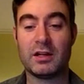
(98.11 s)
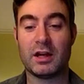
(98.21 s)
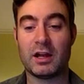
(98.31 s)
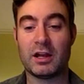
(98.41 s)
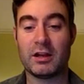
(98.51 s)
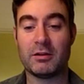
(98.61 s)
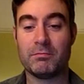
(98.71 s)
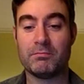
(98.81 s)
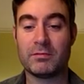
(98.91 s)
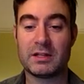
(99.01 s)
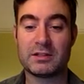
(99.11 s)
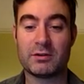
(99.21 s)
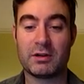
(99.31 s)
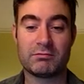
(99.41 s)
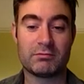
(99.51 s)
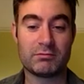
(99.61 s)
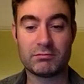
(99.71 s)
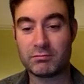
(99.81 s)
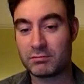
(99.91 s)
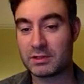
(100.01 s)
And so I
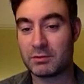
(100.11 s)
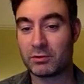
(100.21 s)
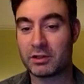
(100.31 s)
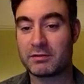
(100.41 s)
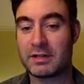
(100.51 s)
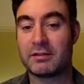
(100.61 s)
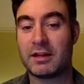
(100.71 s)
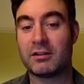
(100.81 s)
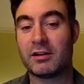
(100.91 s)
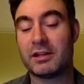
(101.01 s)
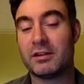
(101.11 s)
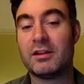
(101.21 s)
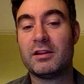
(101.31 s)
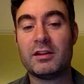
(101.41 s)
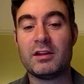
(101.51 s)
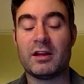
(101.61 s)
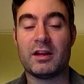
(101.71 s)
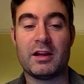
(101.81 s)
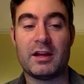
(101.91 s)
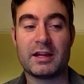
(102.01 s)
didn't want to go down that line
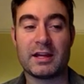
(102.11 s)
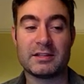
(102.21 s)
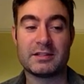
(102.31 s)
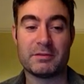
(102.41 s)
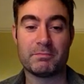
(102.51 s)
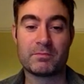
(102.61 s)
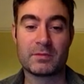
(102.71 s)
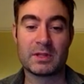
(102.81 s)
against him.